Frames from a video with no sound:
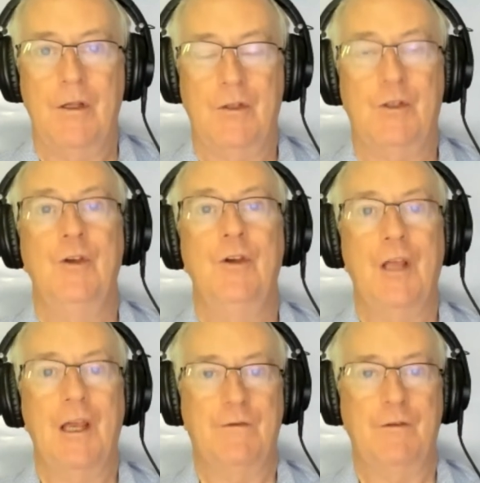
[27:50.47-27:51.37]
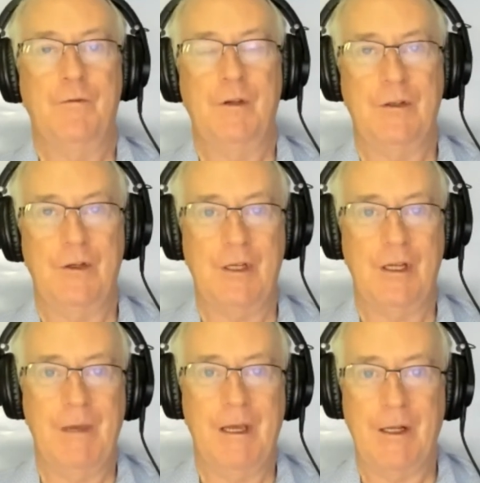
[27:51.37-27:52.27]
The turnover of
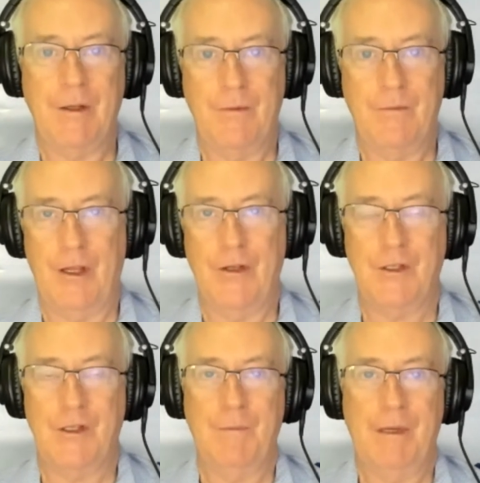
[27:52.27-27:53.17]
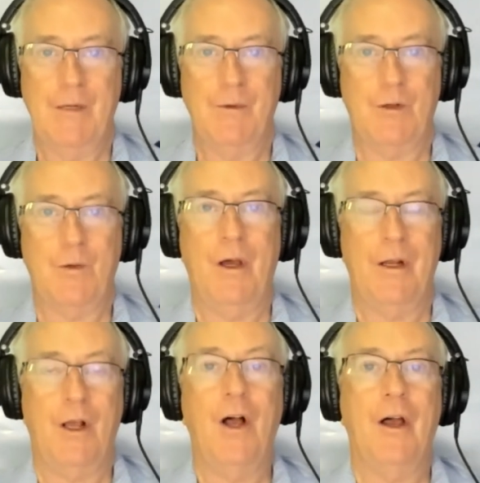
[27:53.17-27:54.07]
existing money, the velocity of money was
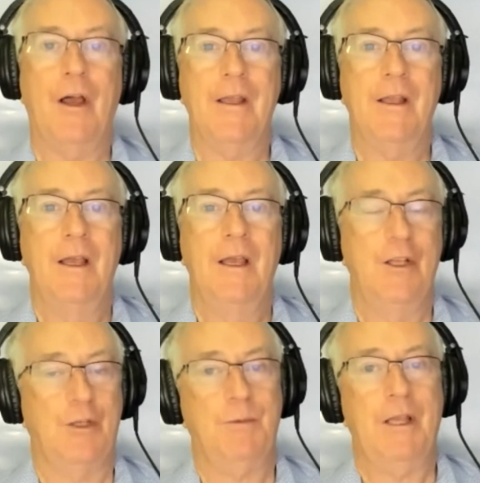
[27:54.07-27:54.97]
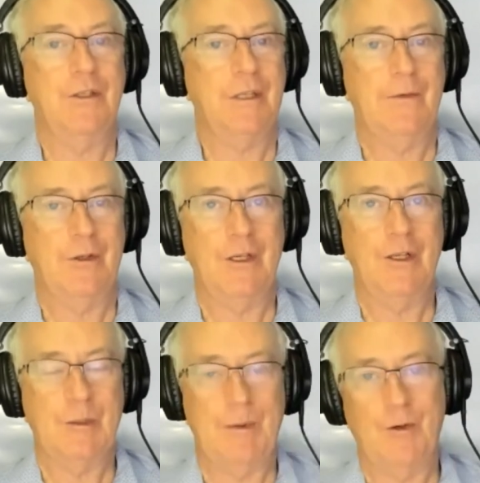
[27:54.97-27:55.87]
quite high. It's mm-hmm. plunged ever
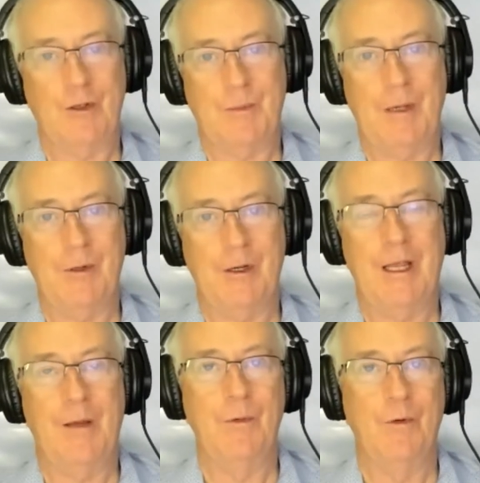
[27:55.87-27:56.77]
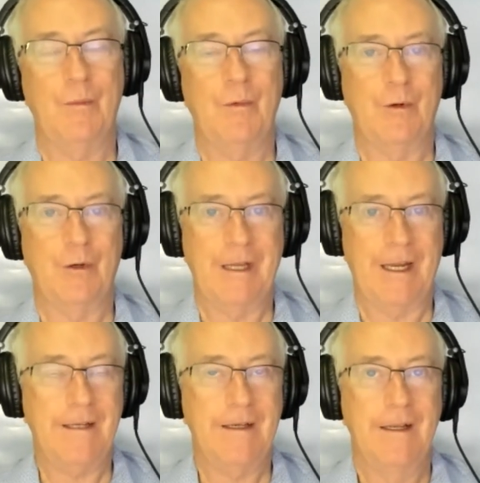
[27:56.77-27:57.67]
since because people are now more and more in debt.